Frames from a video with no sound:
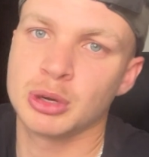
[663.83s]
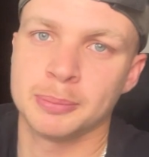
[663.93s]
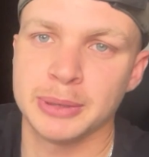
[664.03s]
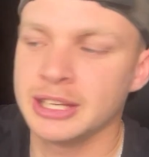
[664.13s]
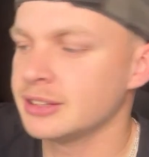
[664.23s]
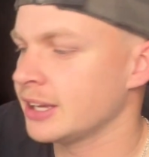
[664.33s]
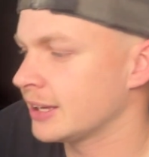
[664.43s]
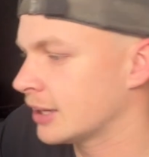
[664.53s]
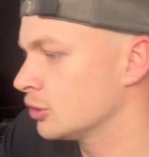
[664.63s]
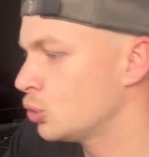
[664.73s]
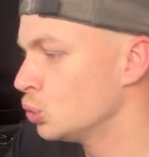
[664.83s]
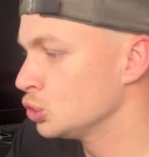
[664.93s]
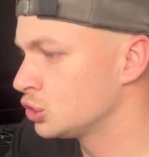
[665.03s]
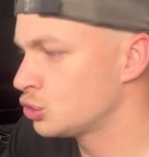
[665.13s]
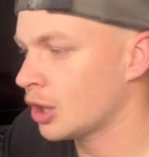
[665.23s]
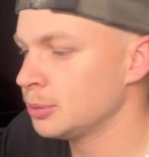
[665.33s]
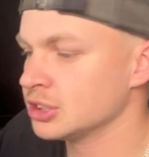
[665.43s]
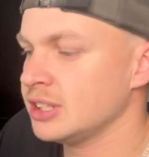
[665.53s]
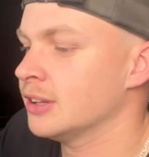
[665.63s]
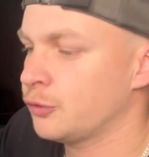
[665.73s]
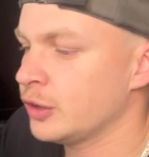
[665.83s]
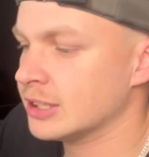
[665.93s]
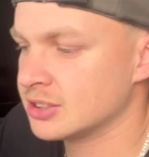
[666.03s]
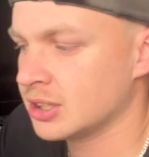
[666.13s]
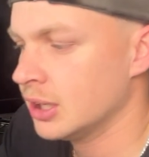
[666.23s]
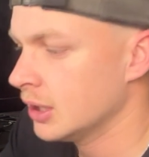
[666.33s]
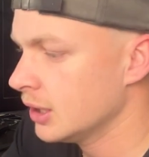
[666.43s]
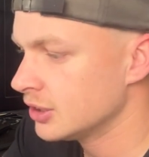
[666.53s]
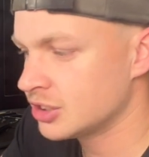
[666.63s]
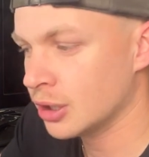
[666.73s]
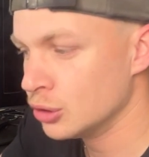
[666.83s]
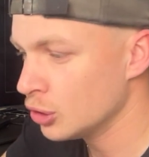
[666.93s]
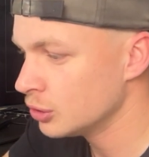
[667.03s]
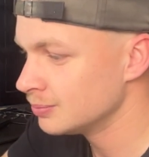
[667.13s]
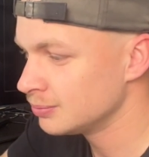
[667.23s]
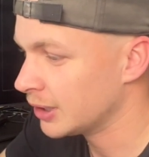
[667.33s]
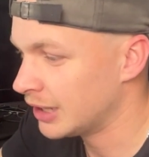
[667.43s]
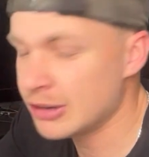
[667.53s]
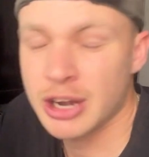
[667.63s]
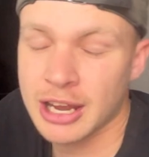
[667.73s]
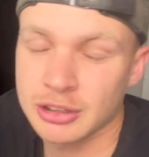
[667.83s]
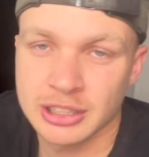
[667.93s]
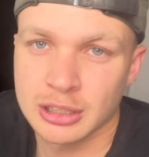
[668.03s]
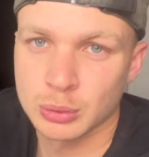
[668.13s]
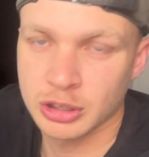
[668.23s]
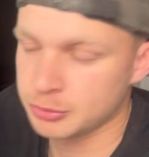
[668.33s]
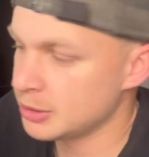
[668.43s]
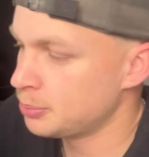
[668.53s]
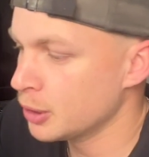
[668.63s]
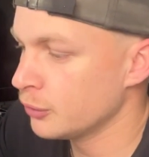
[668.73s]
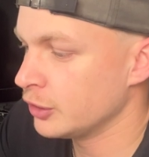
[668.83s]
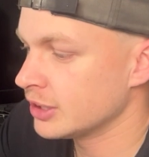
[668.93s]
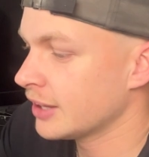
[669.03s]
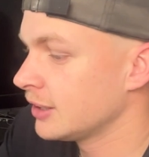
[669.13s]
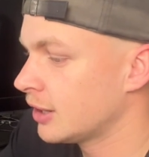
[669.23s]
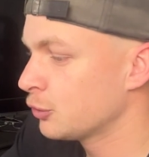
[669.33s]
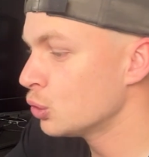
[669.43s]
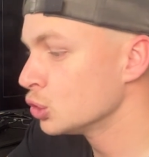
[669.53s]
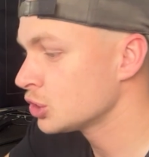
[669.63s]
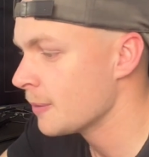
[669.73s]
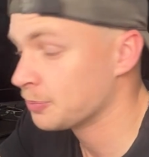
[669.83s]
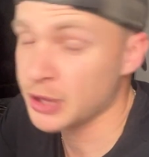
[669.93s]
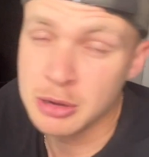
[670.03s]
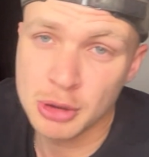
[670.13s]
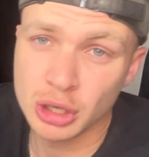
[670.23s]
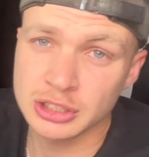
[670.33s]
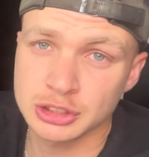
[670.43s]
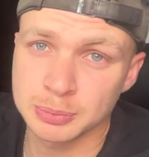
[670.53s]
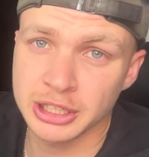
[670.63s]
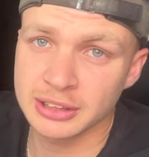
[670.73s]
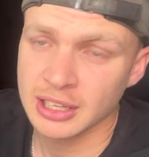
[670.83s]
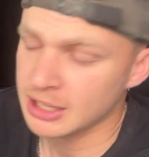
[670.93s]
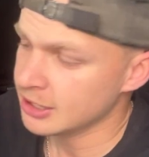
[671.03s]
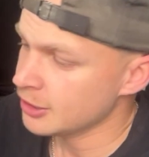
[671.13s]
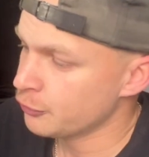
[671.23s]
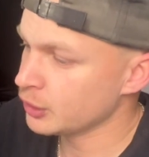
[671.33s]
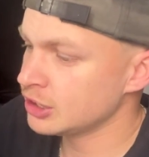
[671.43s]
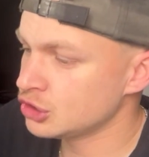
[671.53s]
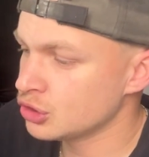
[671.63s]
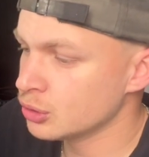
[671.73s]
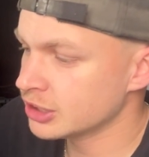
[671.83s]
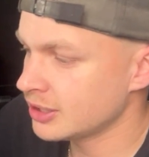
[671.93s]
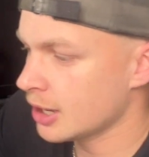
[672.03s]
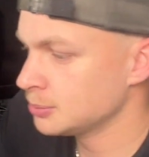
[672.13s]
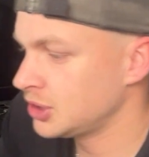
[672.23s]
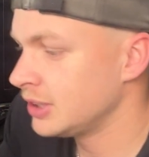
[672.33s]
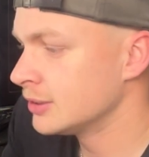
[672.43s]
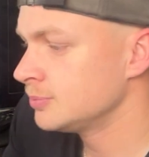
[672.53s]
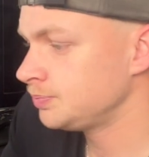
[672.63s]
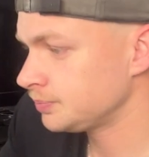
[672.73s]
being there can cause troubles in defence. So Henry Arundel would have been perfect. And then, of course, no Marcus Smith. Freddie Stewart comes in